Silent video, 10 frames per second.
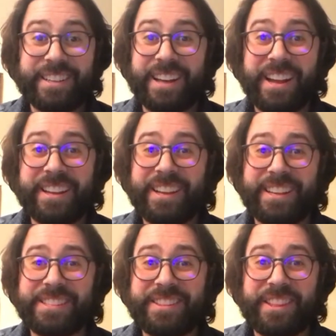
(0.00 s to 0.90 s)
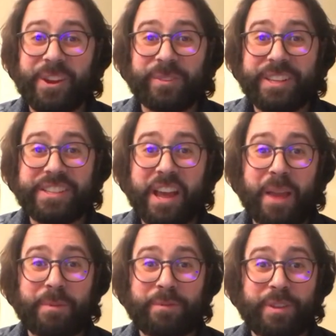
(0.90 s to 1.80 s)
Hanukkah isn't the only
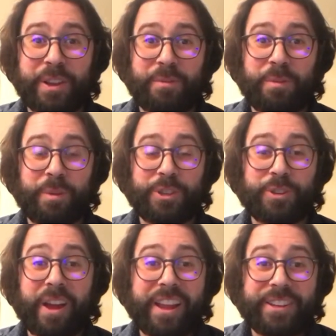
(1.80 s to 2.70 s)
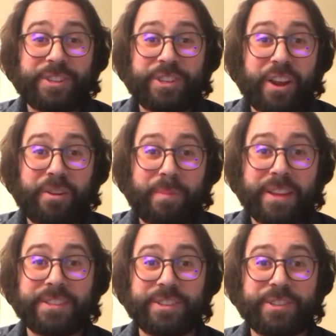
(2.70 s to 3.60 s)
time of year when we're trying to share a
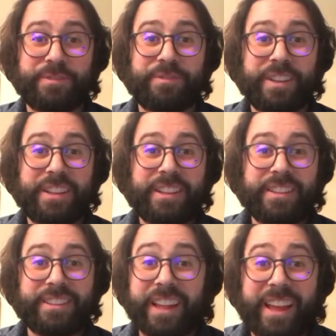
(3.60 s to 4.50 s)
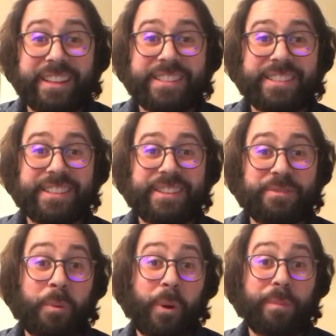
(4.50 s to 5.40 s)
message of light,
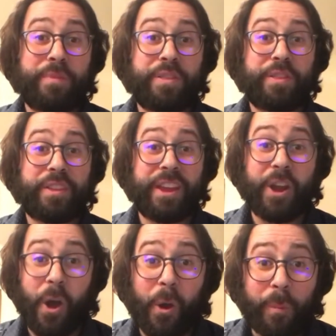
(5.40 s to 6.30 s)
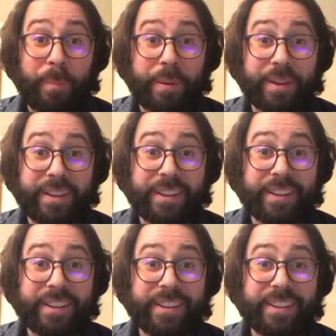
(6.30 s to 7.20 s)
warmth, and hope.
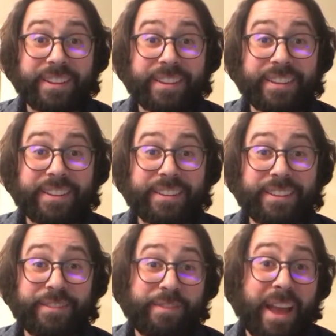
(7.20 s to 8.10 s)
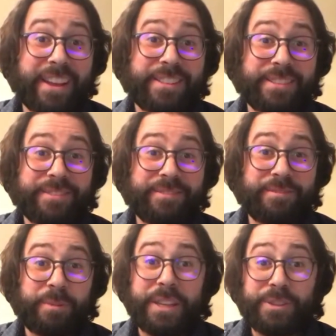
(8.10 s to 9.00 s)
In fact,
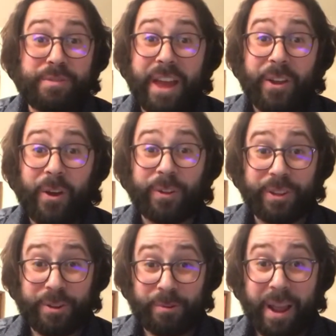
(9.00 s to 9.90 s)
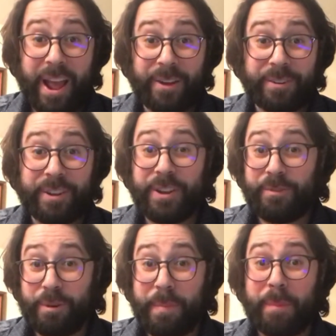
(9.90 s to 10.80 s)
we do that all year round.
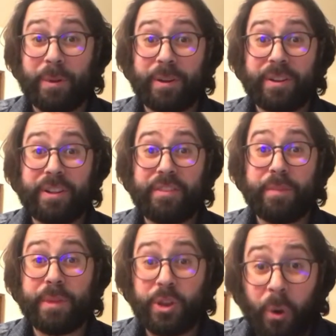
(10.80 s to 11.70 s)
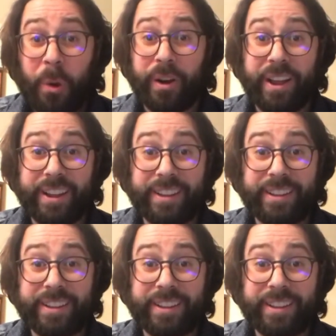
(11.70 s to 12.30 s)
Remember, the menorah